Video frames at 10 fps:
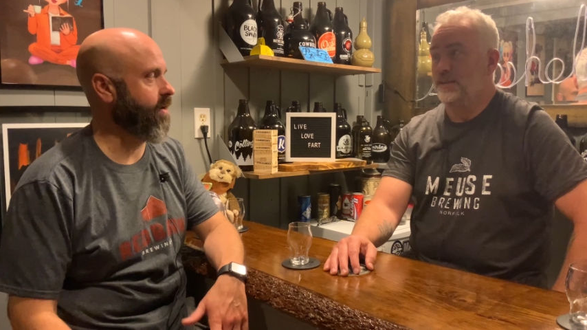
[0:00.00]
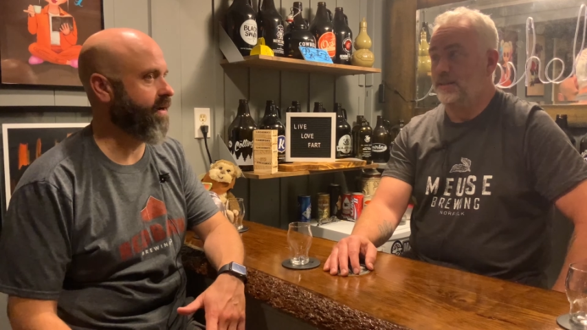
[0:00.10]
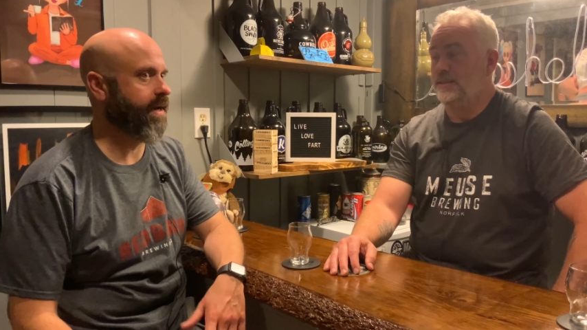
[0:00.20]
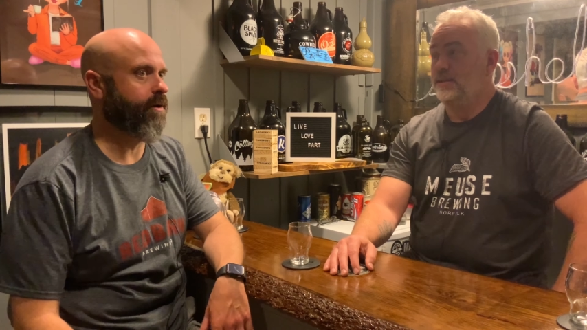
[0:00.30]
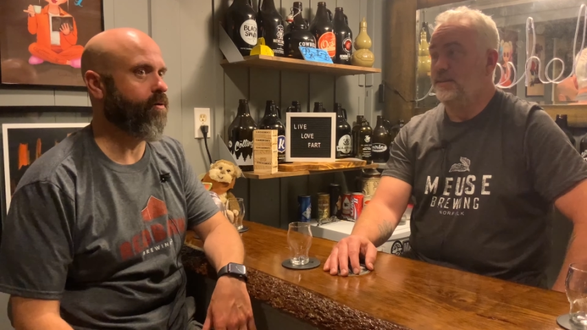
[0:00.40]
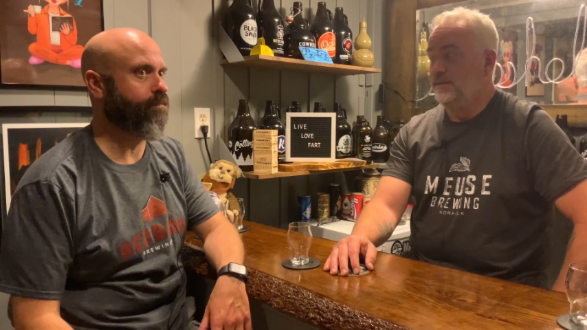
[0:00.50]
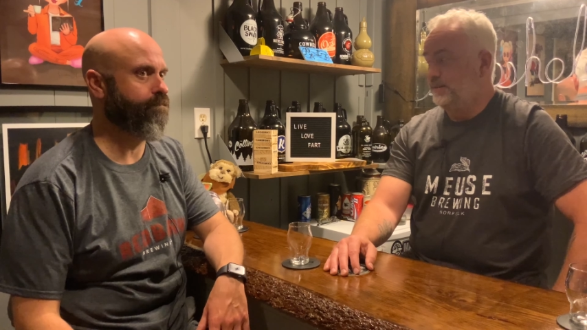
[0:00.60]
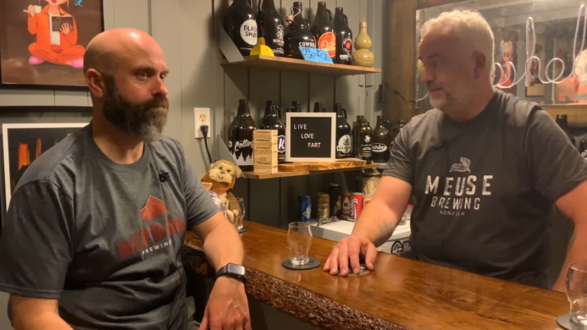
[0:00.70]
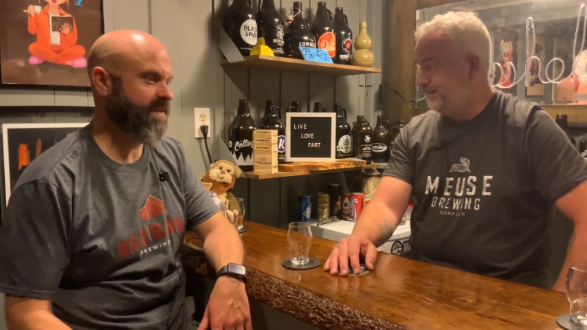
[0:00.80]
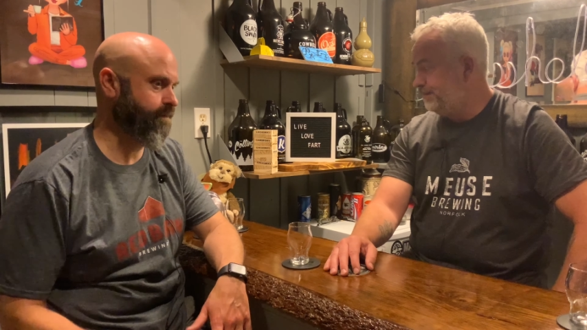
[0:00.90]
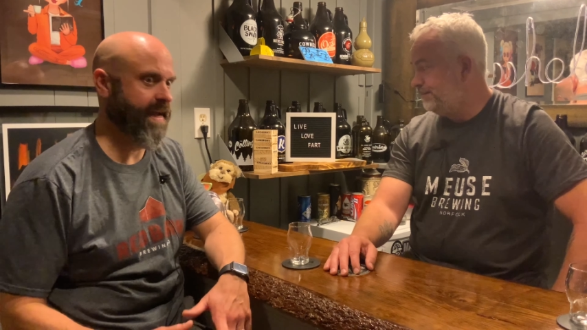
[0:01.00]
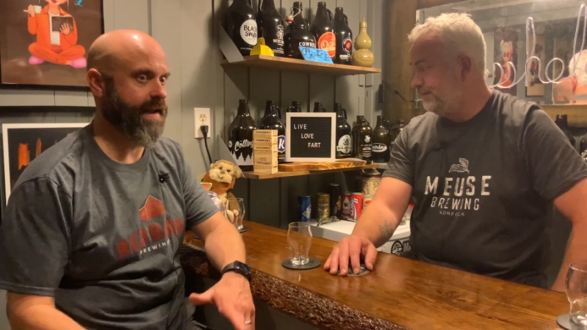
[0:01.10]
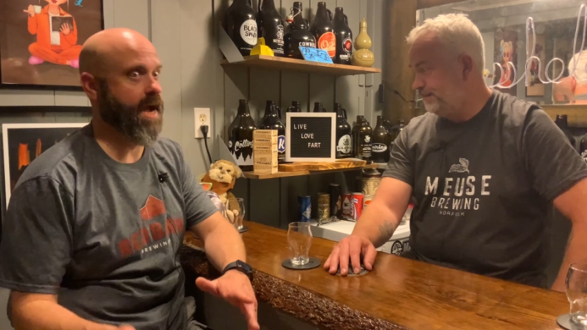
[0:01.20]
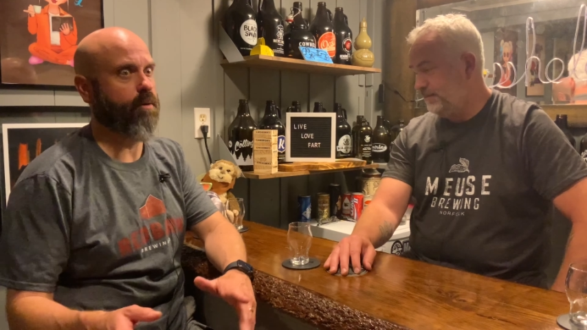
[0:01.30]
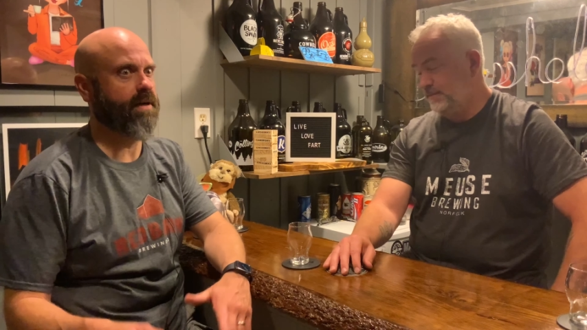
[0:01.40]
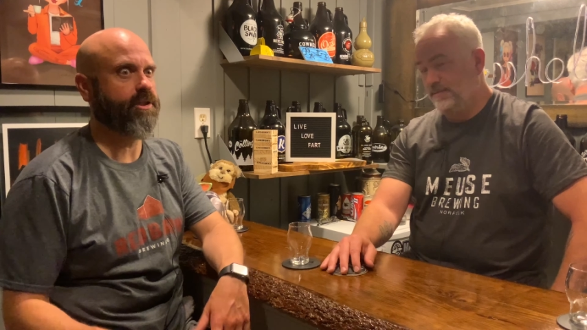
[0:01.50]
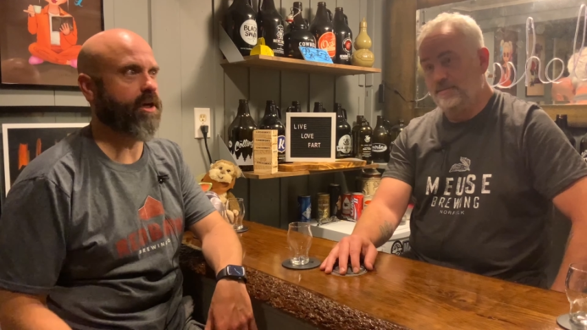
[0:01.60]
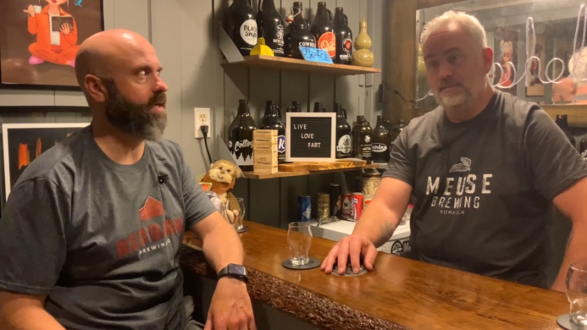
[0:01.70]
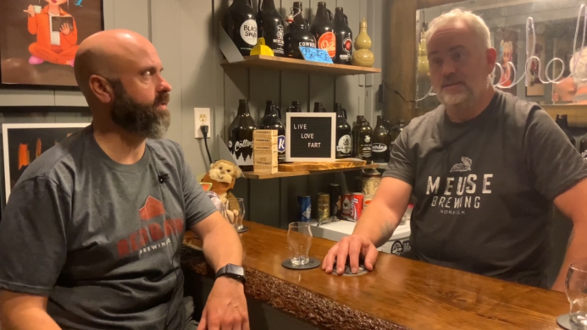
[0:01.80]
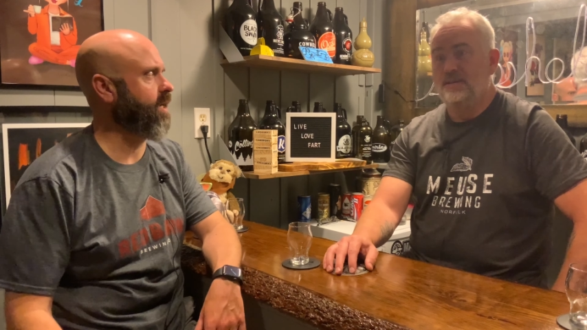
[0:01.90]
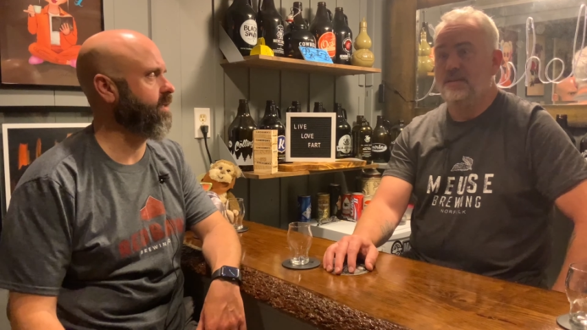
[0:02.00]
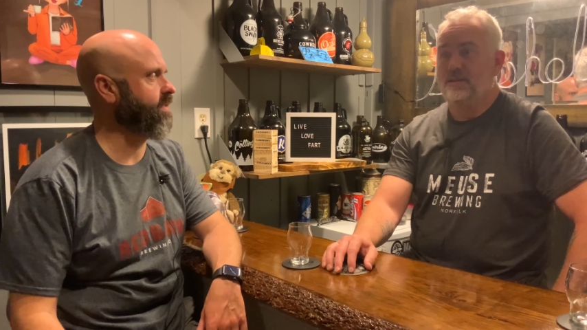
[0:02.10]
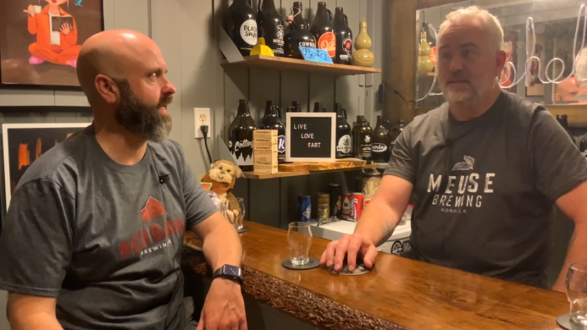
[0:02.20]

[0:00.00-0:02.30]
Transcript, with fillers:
Speaker 1: I got to go spend how much on on